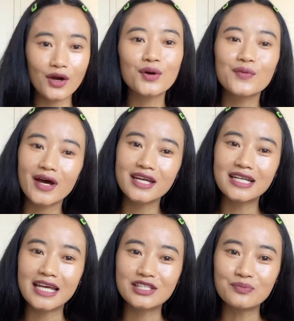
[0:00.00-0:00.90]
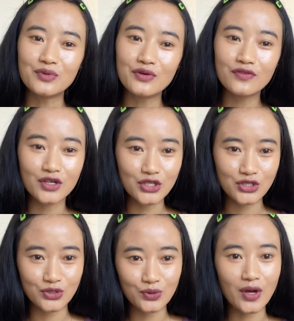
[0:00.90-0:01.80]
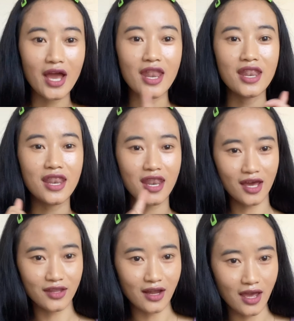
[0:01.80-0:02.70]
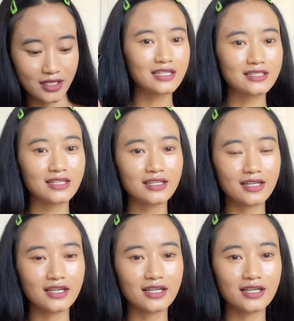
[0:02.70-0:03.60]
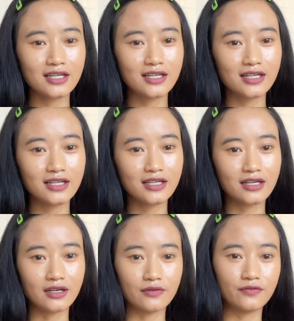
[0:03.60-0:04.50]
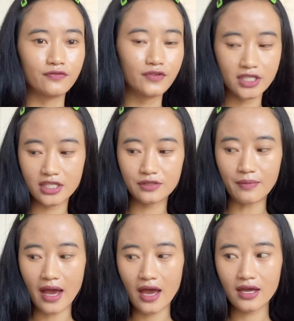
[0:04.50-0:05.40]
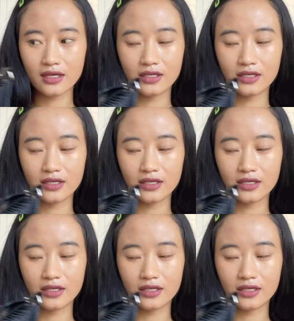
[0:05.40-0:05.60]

Alright, let's move on to another item. Ta-da! A vintage bag.